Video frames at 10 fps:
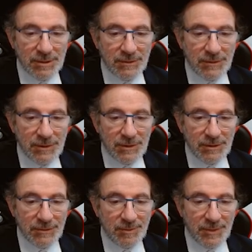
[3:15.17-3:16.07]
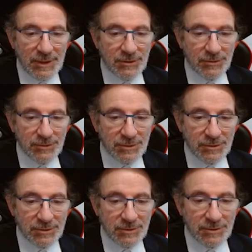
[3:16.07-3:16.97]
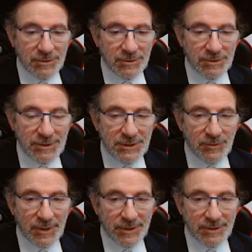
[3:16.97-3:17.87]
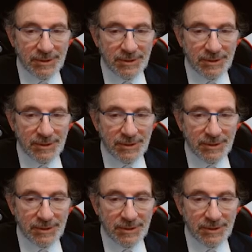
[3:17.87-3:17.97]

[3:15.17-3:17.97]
the mate on D1.